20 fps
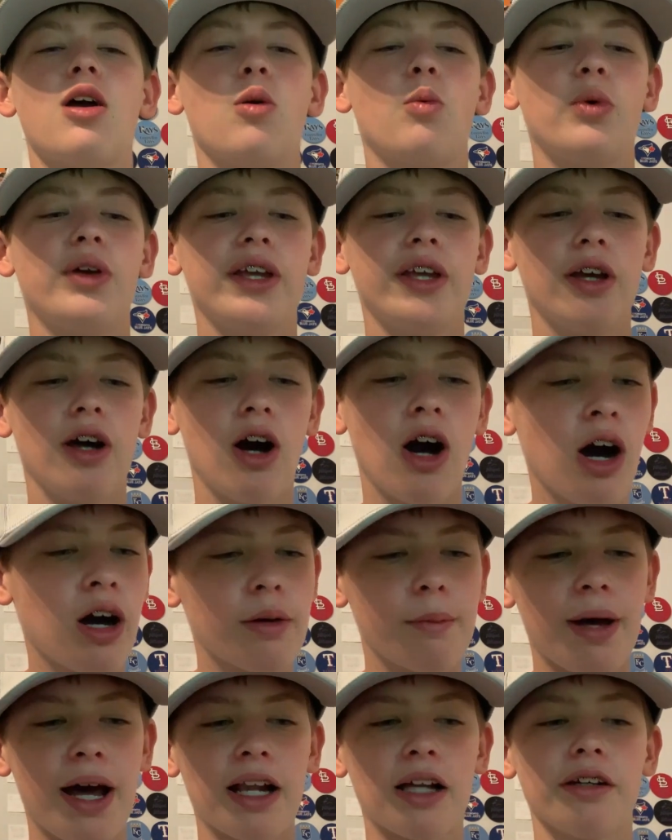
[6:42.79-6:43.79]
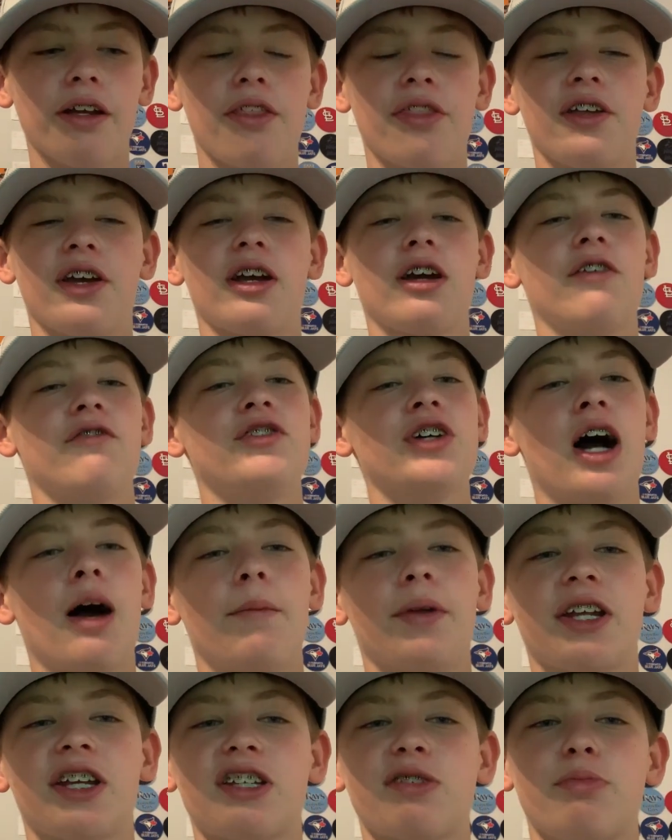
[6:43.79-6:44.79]
we automatically think of
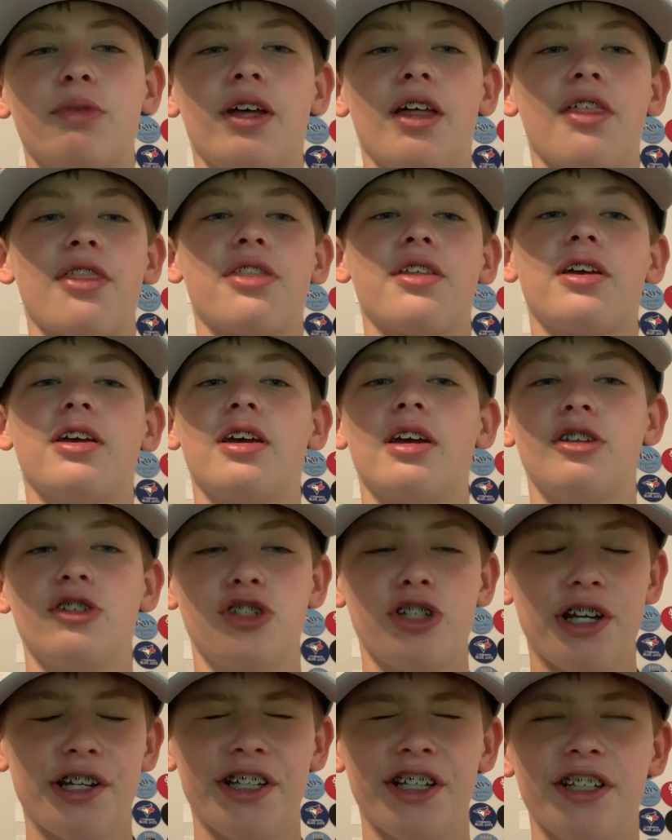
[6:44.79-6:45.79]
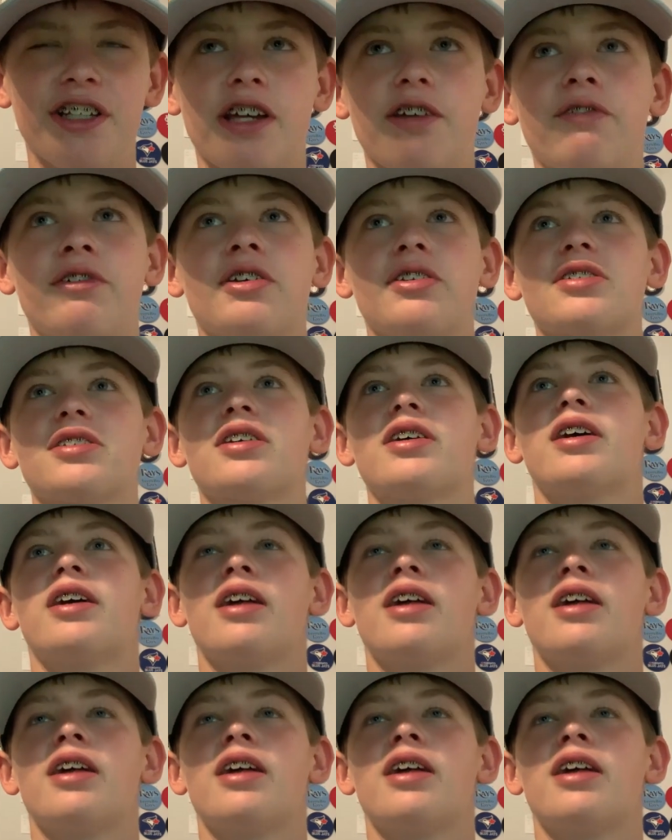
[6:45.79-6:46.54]
Dominic Smith and JD Davis.